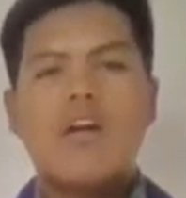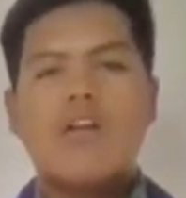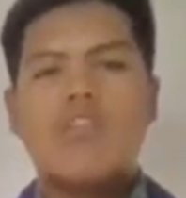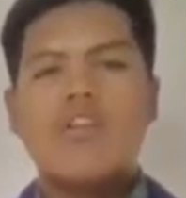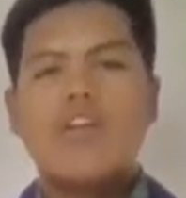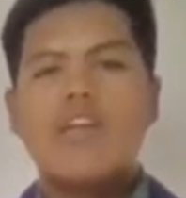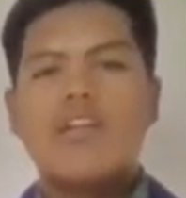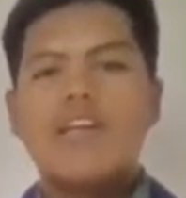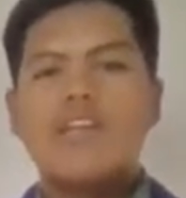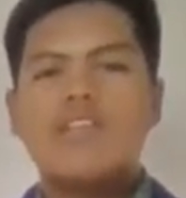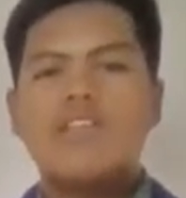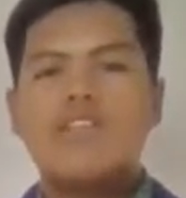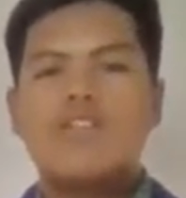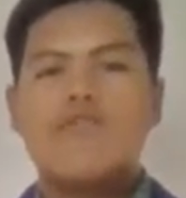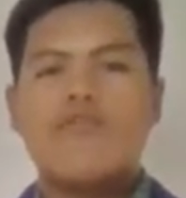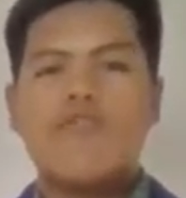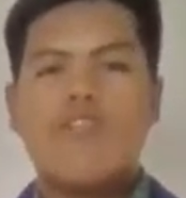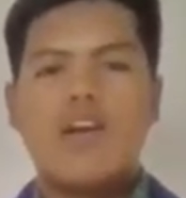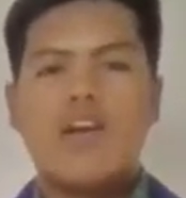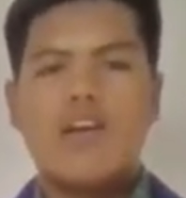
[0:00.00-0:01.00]
Pyrite
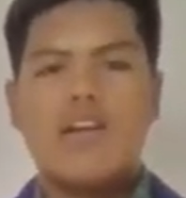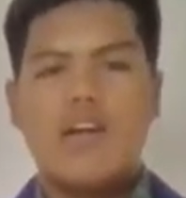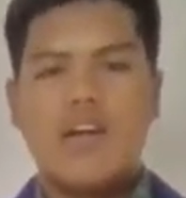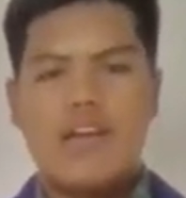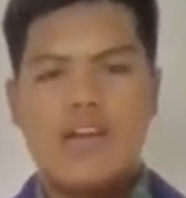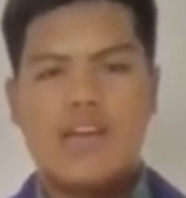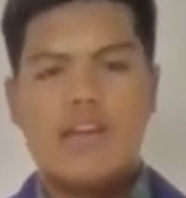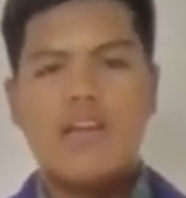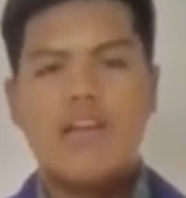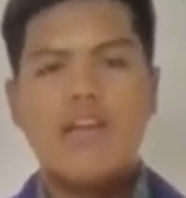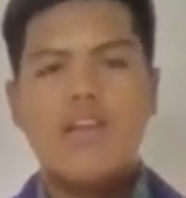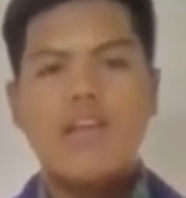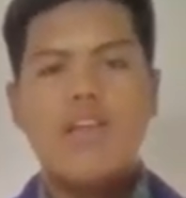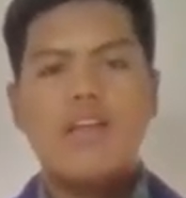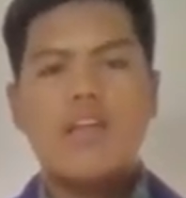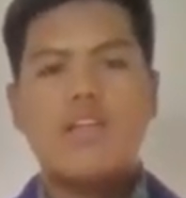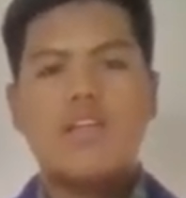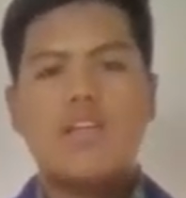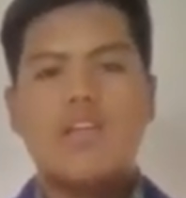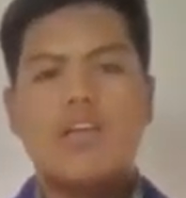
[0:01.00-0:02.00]
fungi
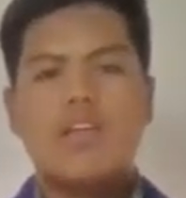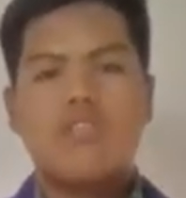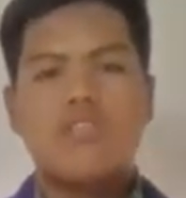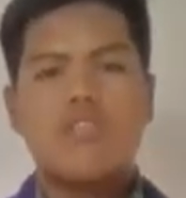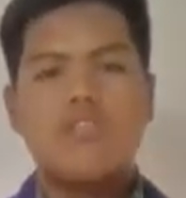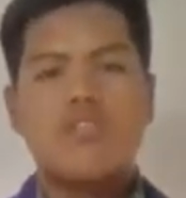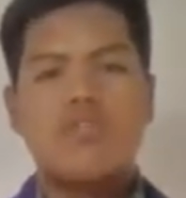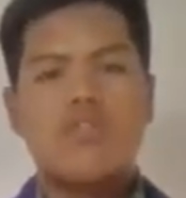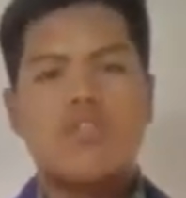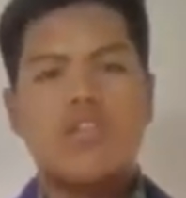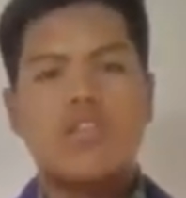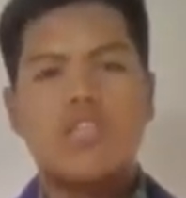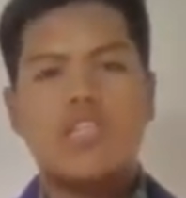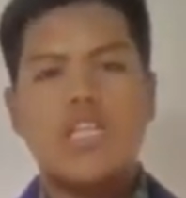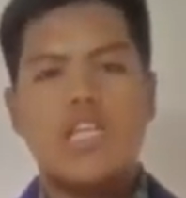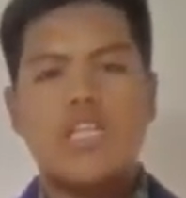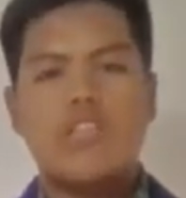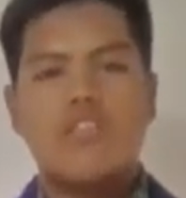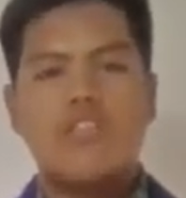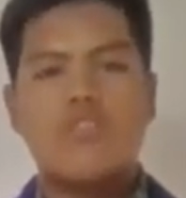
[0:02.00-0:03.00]
cause
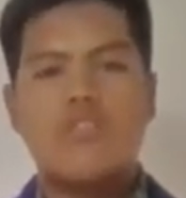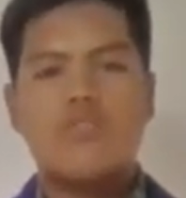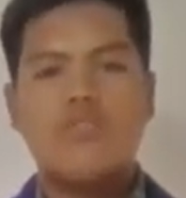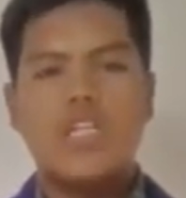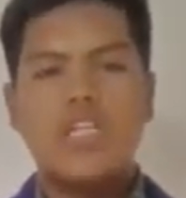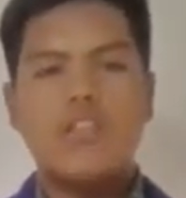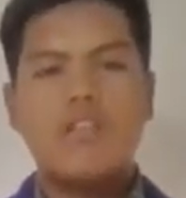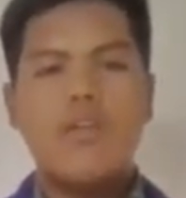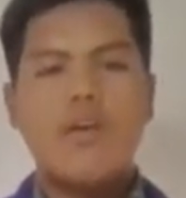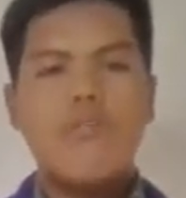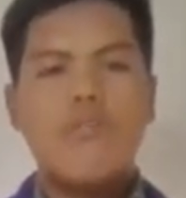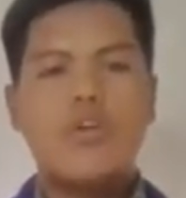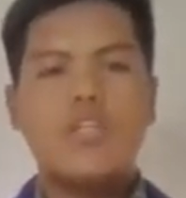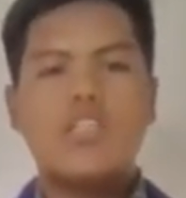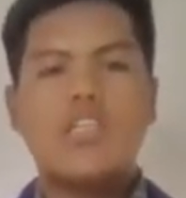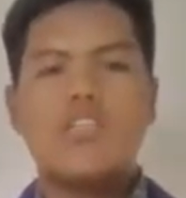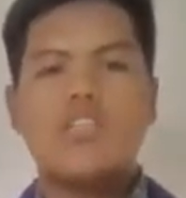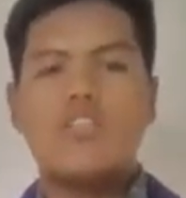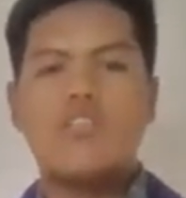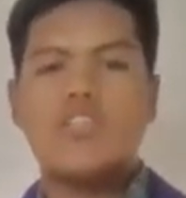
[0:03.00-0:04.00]
rot in sweet
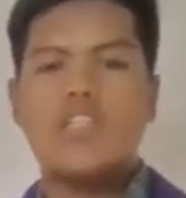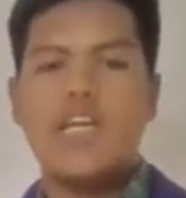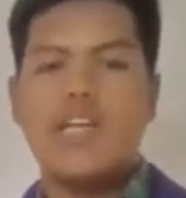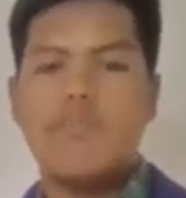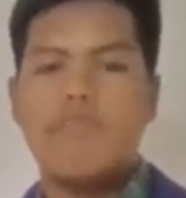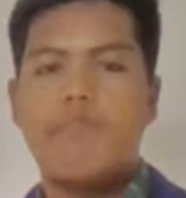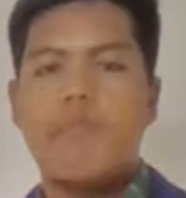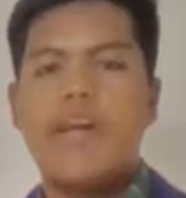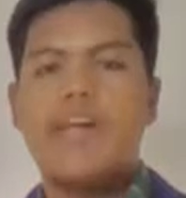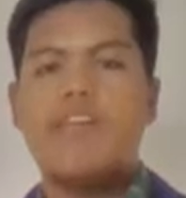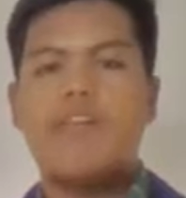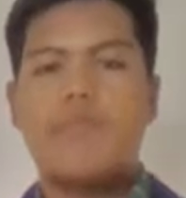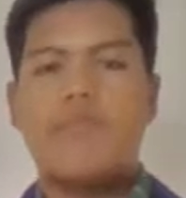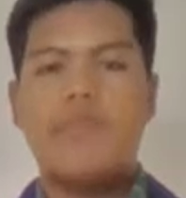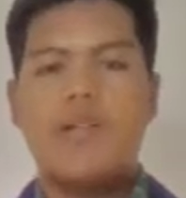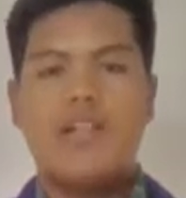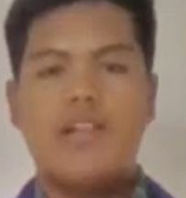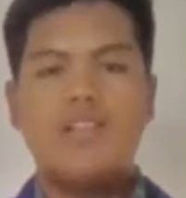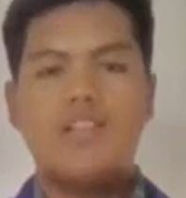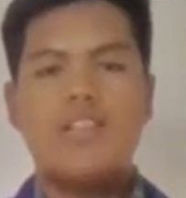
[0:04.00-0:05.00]
potatoes and
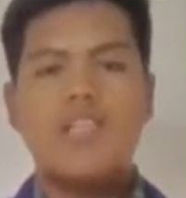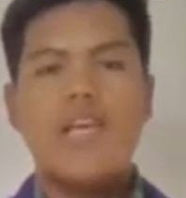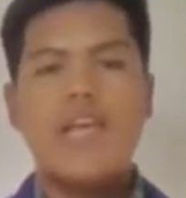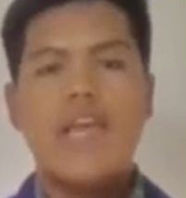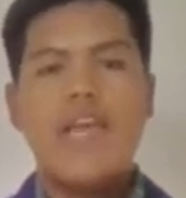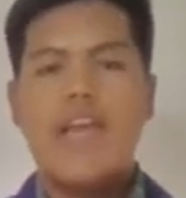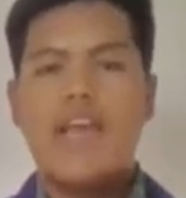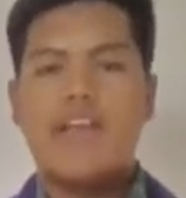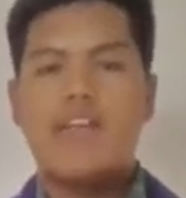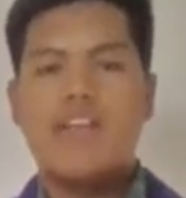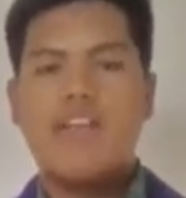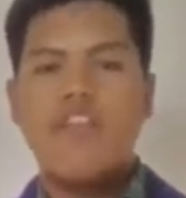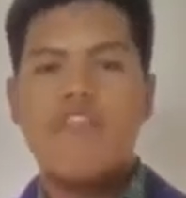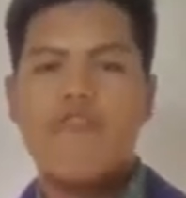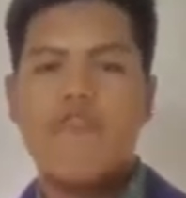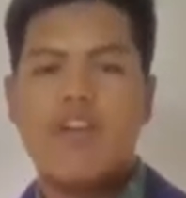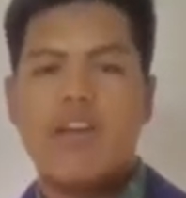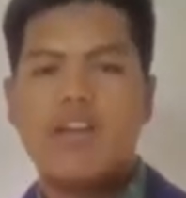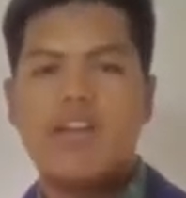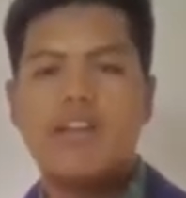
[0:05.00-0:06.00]
pineapples and
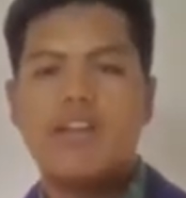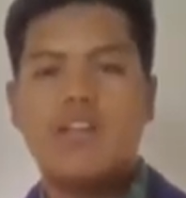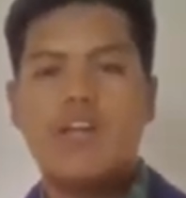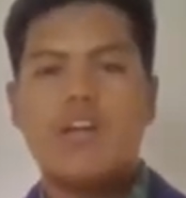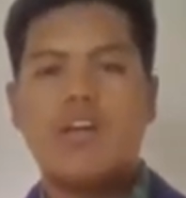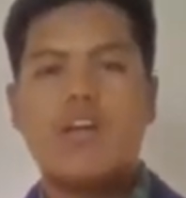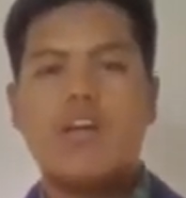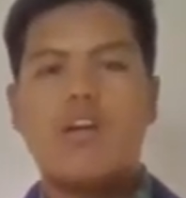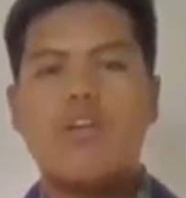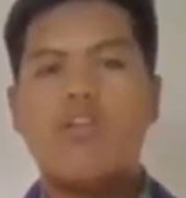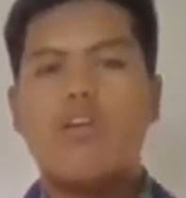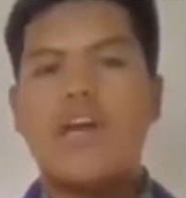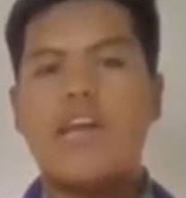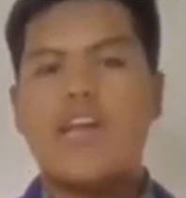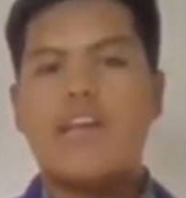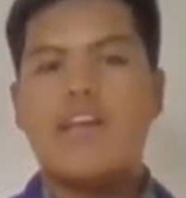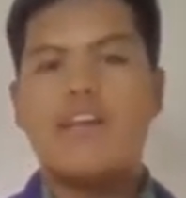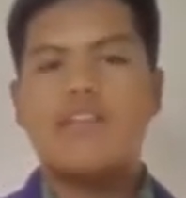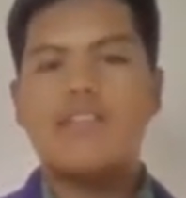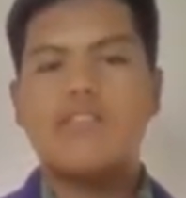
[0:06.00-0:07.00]
affect cacao
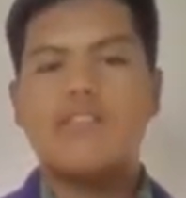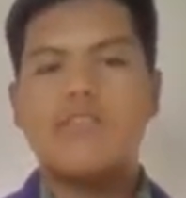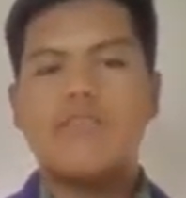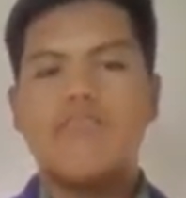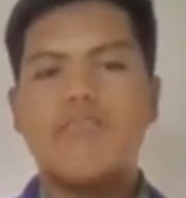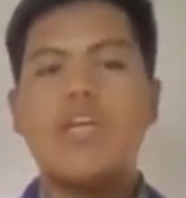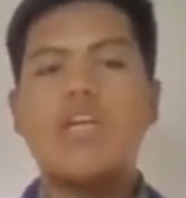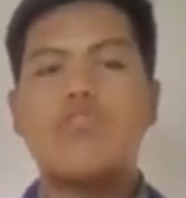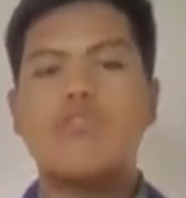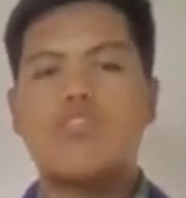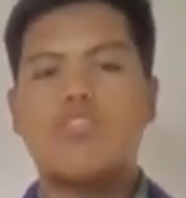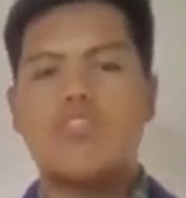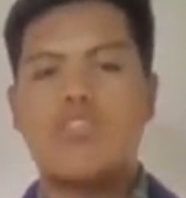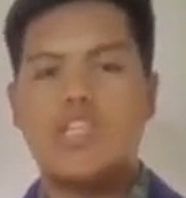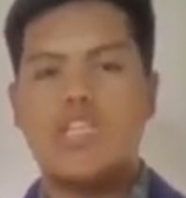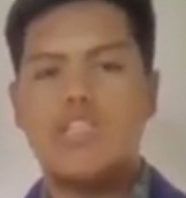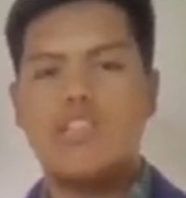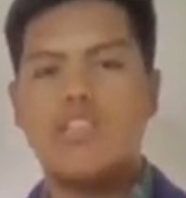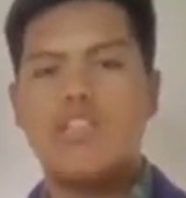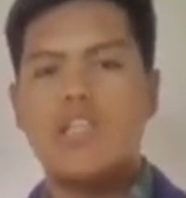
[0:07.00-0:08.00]
and mango
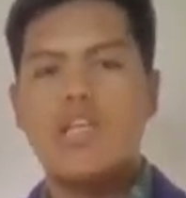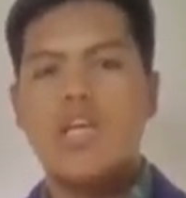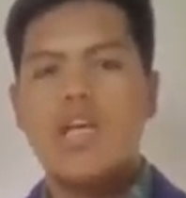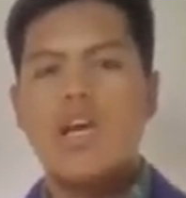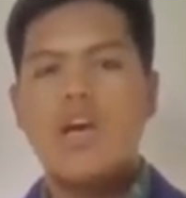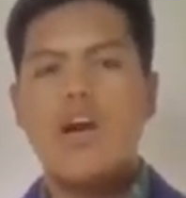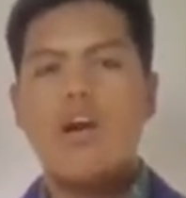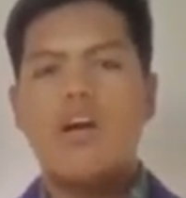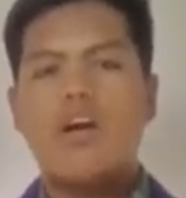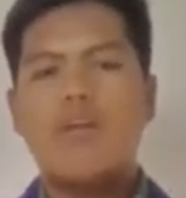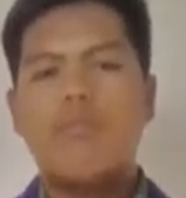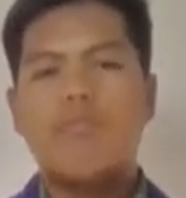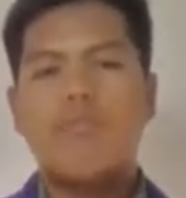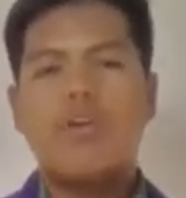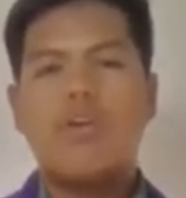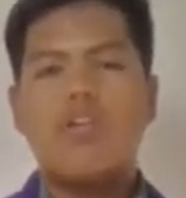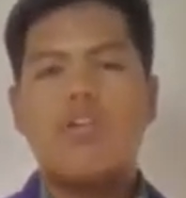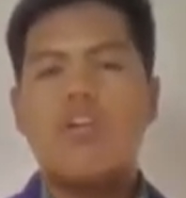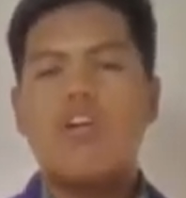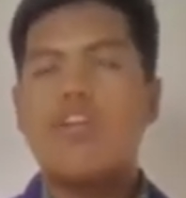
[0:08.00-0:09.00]
trees,
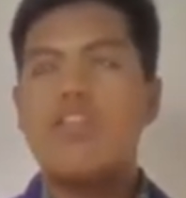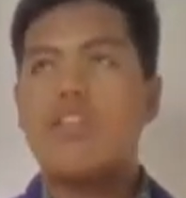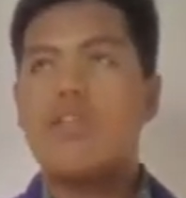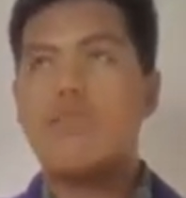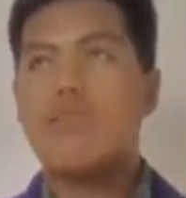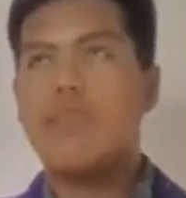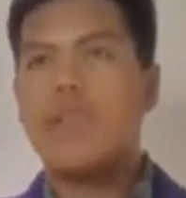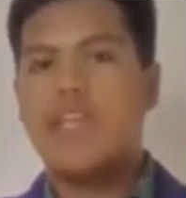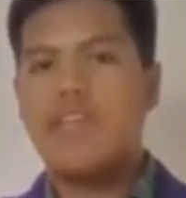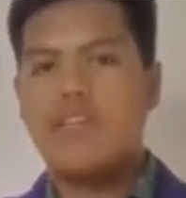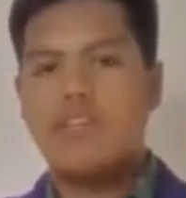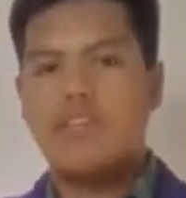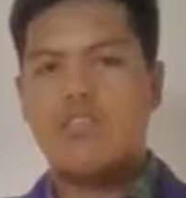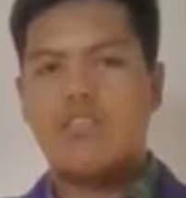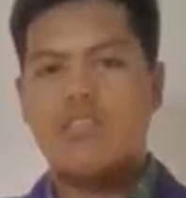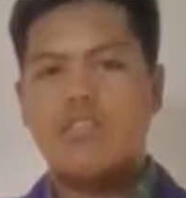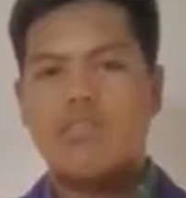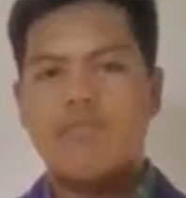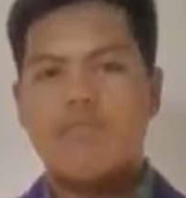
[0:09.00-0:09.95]
among other plants.